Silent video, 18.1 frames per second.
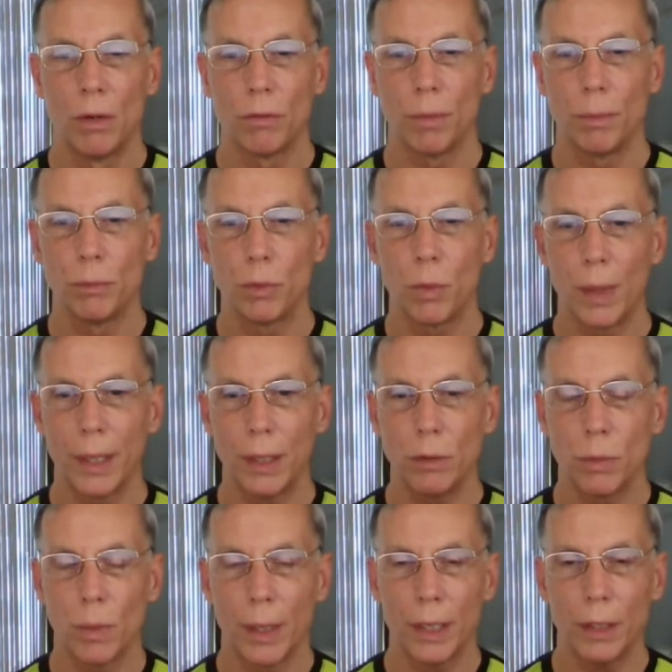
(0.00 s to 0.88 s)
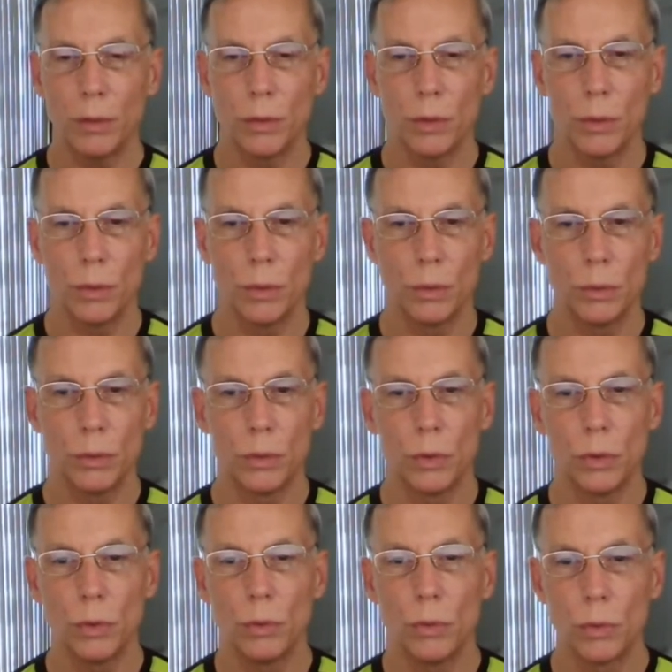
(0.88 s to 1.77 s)
from 2022
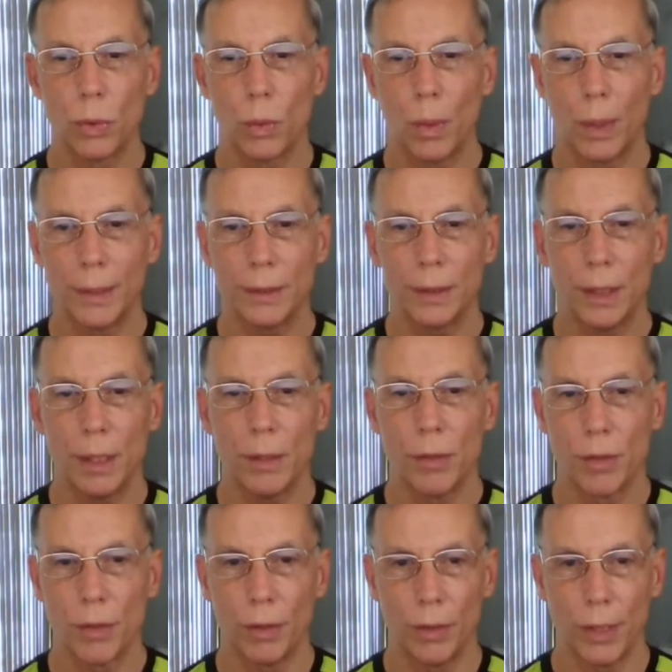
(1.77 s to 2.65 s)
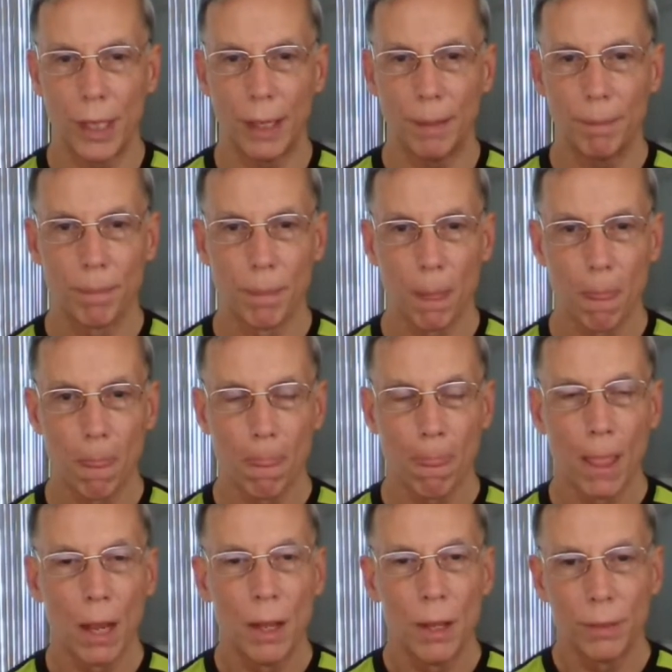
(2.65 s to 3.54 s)
to 2030.
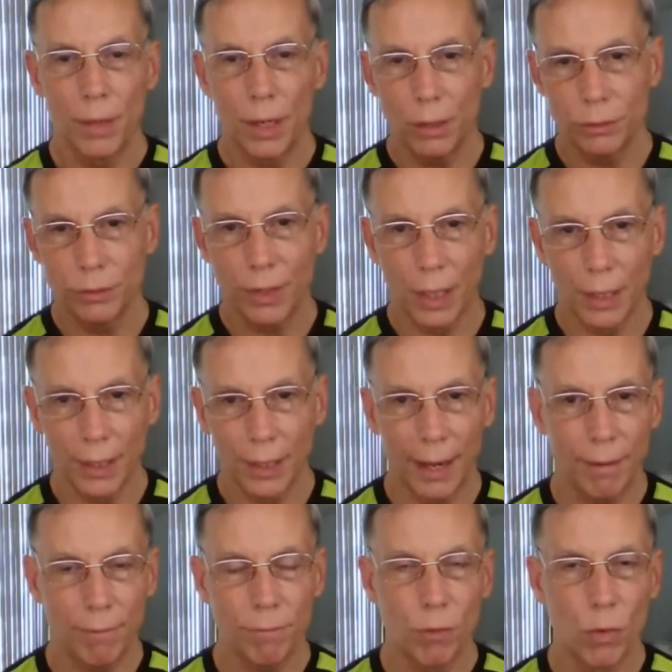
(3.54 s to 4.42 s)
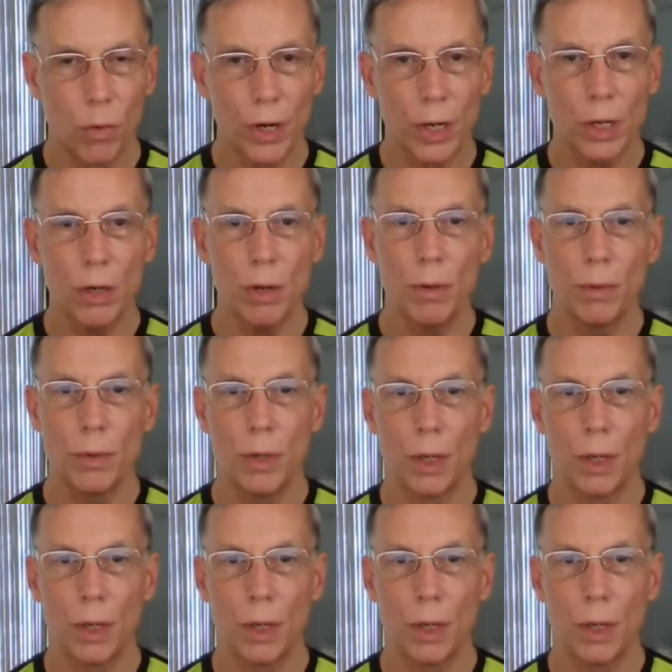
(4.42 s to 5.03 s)
There's the link for you.